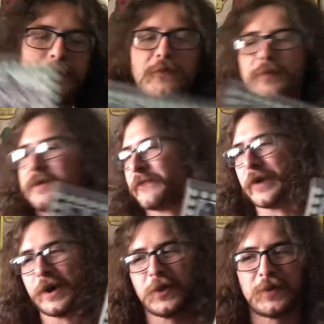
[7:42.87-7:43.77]
you've been
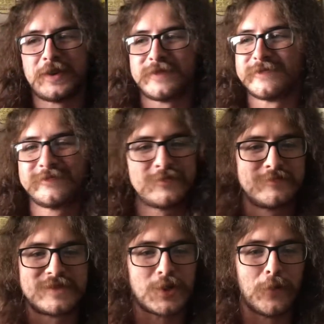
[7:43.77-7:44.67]
following
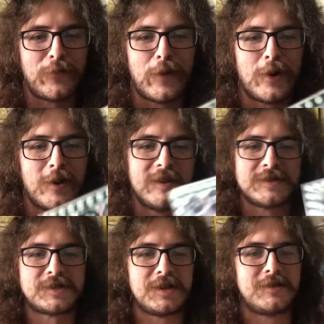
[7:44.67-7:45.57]
so far and
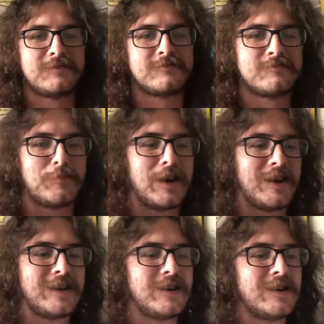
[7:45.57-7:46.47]
seen my